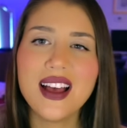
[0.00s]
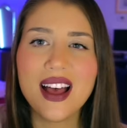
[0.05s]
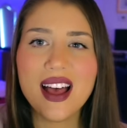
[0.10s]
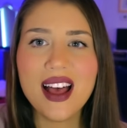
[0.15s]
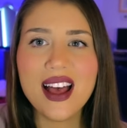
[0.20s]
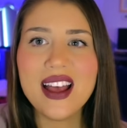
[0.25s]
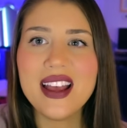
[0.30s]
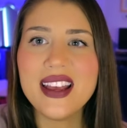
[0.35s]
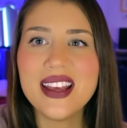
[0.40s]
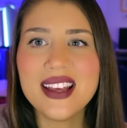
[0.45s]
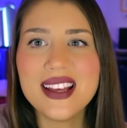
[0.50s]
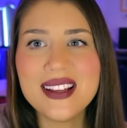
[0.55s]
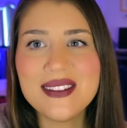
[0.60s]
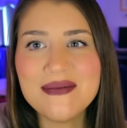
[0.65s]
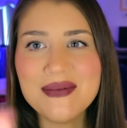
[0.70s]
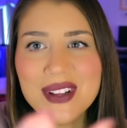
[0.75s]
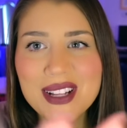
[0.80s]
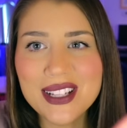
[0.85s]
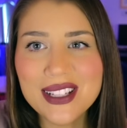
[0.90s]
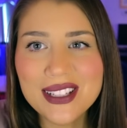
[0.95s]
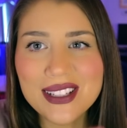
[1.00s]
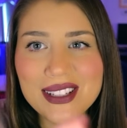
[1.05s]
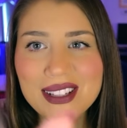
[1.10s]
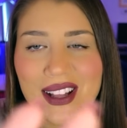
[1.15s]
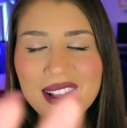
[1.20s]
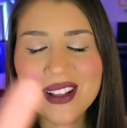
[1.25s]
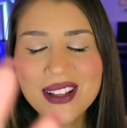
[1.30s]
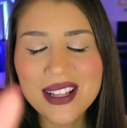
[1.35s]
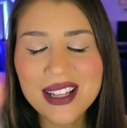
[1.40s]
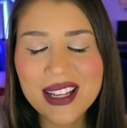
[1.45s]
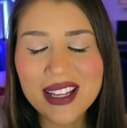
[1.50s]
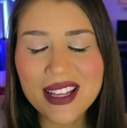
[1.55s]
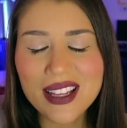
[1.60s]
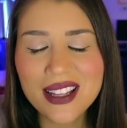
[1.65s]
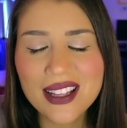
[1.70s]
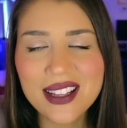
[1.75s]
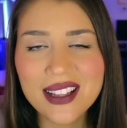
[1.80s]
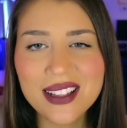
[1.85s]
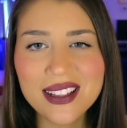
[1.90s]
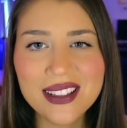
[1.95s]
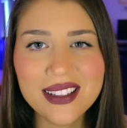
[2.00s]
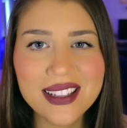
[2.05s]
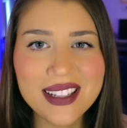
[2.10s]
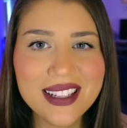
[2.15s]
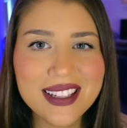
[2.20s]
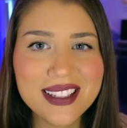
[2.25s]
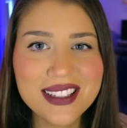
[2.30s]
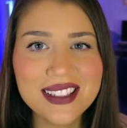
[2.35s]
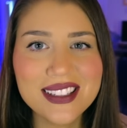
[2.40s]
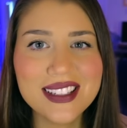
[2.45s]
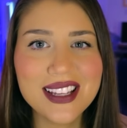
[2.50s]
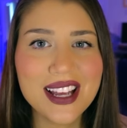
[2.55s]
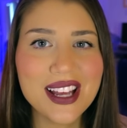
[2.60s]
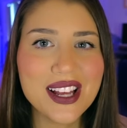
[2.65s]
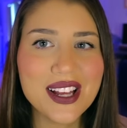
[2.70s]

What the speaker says: I am lulling Lisa,